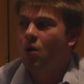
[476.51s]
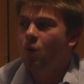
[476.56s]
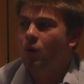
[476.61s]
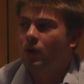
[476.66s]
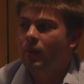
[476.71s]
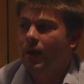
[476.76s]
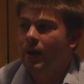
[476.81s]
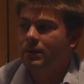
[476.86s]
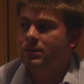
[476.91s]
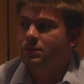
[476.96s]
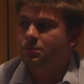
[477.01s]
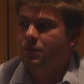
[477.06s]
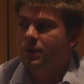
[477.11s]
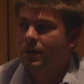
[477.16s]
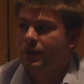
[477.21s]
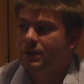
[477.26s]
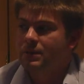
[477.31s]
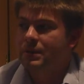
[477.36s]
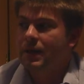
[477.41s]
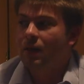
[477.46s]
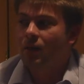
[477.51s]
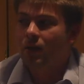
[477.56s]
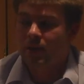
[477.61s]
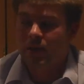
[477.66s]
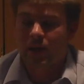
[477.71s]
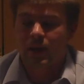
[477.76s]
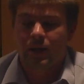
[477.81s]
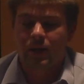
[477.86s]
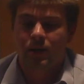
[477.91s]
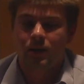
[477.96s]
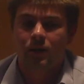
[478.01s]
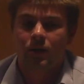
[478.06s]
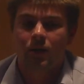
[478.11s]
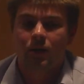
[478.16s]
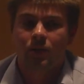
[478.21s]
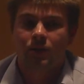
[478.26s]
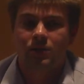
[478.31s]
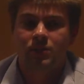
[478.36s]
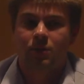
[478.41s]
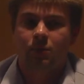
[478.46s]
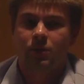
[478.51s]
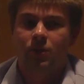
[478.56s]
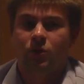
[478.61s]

We liked being delegated some